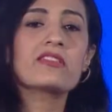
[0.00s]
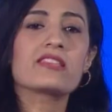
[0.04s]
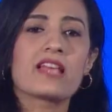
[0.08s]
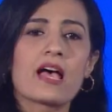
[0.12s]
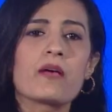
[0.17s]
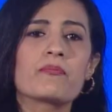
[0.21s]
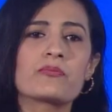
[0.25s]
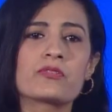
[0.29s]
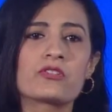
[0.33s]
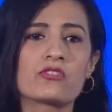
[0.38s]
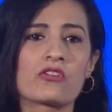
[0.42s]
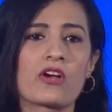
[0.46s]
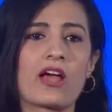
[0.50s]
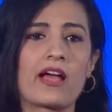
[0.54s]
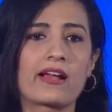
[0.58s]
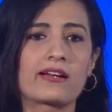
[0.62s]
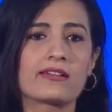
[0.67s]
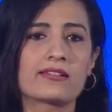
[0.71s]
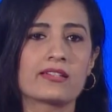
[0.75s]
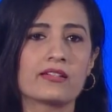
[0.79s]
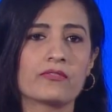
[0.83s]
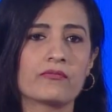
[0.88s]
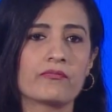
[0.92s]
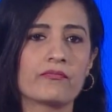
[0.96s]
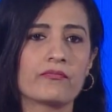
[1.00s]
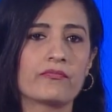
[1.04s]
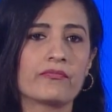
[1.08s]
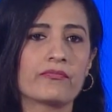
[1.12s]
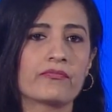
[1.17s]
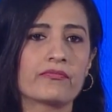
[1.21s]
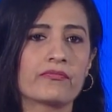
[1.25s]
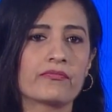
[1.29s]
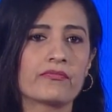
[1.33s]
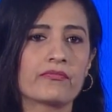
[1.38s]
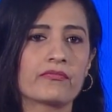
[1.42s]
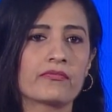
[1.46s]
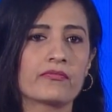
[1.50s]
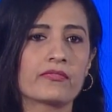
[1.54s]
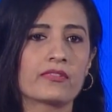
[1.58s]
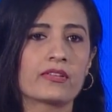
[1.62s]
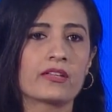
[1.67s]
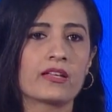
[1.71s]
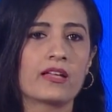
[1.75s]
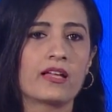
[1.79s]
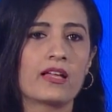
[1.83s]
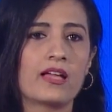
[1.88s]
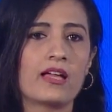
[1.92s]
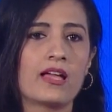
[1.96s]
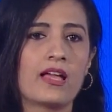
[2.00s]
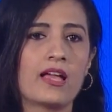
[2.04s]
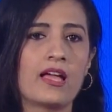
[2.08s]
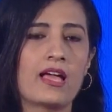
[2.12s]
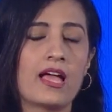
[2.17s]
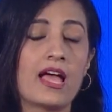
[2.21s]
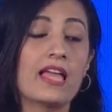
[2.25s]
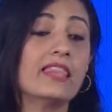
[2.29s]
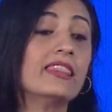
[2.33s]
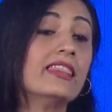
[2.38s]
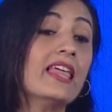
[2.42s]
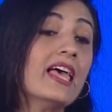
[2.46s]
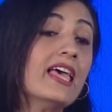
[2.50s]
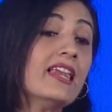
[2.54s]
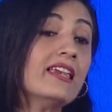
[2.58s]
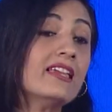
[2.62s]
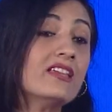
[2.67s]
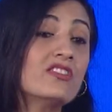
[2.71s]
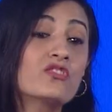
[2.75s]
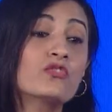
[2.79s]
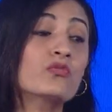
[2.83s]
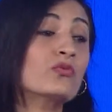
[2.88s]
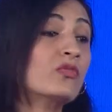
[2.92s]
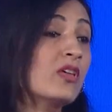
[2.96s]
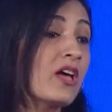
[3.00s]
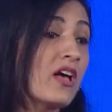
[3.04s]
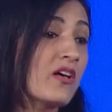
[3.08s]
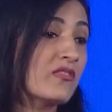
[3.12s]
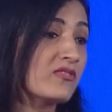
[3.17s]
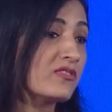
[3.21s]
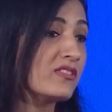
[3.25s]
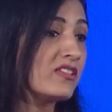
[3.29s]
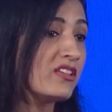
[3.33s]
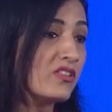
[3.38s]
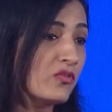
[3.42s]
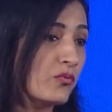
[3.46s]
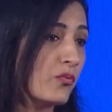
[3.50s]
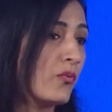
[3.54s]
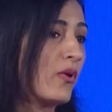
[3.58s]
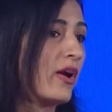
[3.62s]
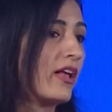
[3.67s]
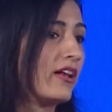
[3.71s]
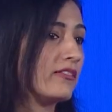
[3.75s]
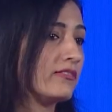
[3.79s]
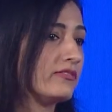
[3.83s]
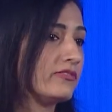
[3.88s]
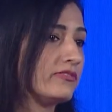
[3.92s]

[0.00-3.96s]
abstract. And then in 2012,